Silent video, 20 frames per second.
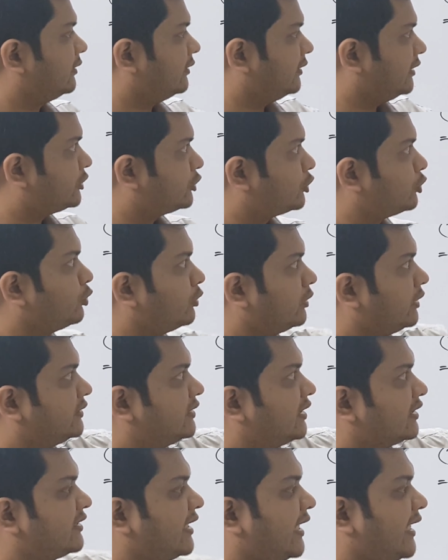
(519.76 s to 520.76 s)
this 2 is
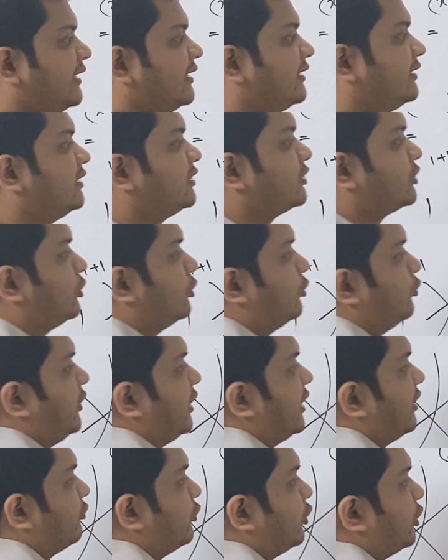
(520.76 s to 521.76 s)
the second digit. So we
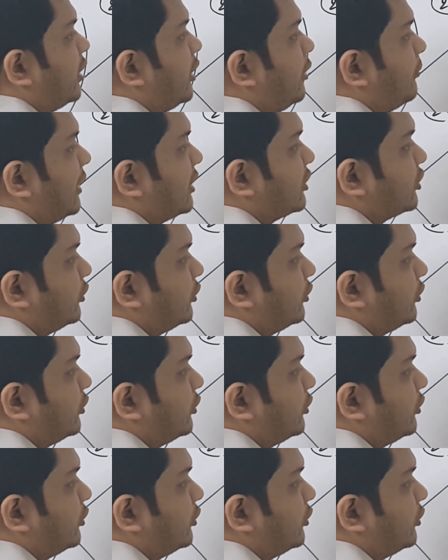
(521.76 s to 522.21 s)
give 3 plus